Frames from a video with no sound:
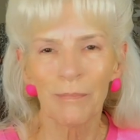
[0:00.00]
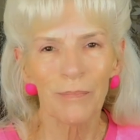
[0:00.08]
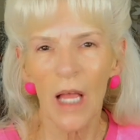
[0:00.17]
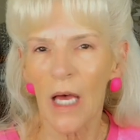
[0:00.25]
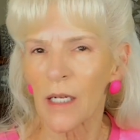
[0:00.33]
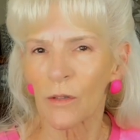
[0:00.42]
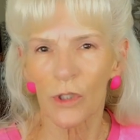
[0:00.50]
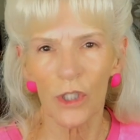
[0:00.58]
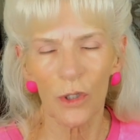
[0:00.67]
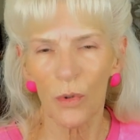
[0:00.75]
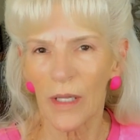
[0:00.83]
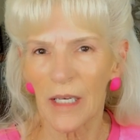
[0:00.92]
I don't
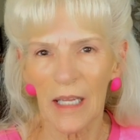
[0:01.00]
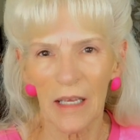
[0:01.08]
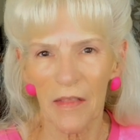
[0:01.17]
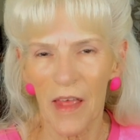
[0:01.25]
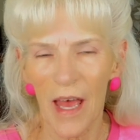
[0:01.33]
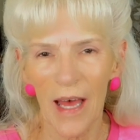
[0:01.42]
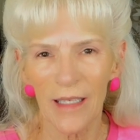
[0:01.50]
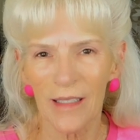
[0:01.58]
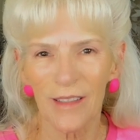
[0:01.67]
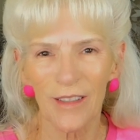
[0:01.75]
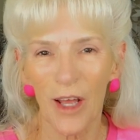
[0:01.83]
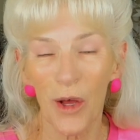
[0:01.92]
do any of that.
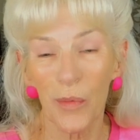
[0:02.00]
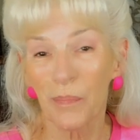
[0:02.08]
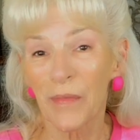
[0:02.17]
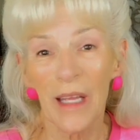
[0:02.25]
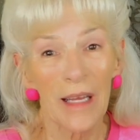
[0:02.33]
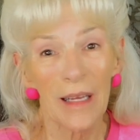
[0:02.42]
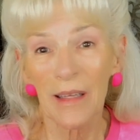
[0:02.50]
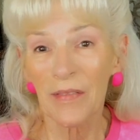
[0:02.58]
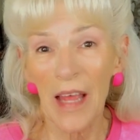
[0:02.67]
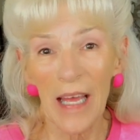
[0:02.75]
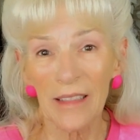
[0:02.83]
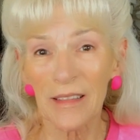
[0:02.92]
So
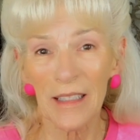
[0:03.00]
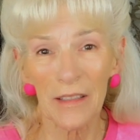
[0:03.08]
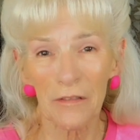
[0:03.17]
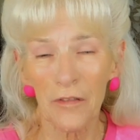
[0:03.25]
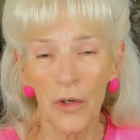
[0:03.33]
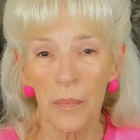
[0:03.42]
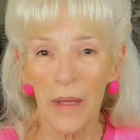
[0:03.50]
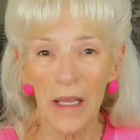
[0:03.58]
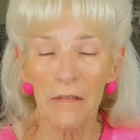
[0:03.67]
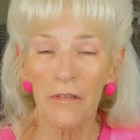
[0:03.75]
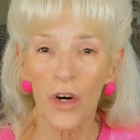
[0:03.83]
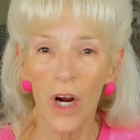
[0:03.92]
that's it for me
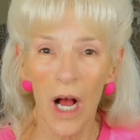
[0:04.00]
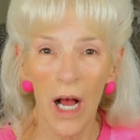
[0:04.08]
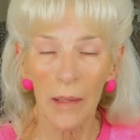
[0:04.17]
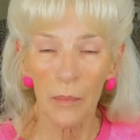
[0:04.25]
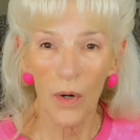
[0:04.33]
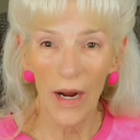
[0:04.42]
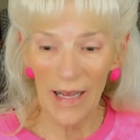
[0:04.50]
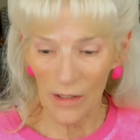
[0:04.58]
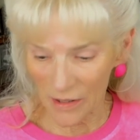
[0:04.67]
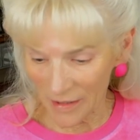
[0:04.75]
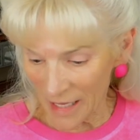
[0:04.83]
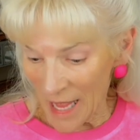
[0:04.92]
for
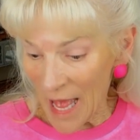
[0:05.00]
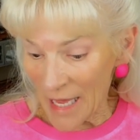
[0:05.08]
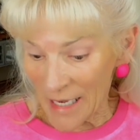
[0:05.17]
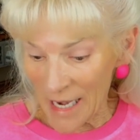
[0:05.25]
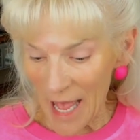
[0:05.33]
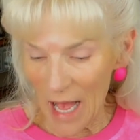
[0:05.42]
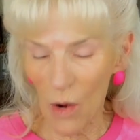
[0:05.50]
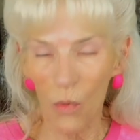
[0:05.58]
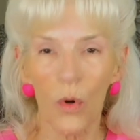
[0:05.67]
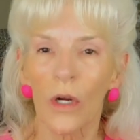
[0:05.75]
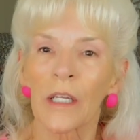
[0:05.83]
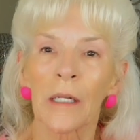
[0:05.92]
eyebrows. Now
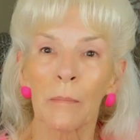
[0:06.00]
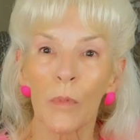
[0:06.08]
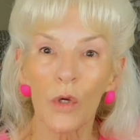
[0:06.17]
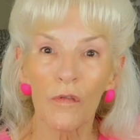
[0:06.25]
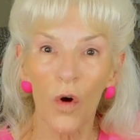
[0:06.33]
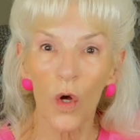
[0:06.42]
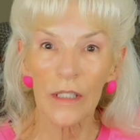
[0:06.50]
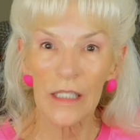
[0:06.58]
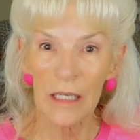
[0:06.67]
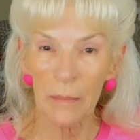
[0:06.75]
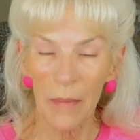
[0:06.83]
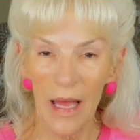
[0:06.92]
we're going to move on
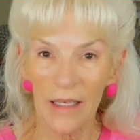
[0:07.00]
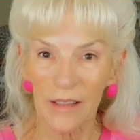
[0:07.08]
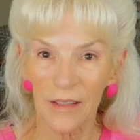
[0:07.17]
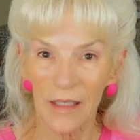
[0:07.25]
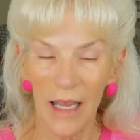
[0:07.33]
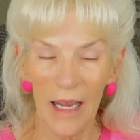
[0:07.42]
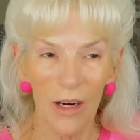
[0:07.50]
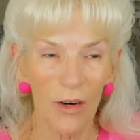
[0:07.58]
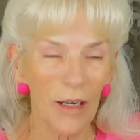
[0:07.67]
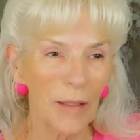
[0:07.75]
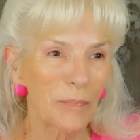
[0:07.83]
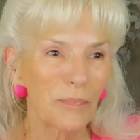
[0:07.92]
to
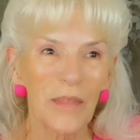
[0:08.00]
mascara.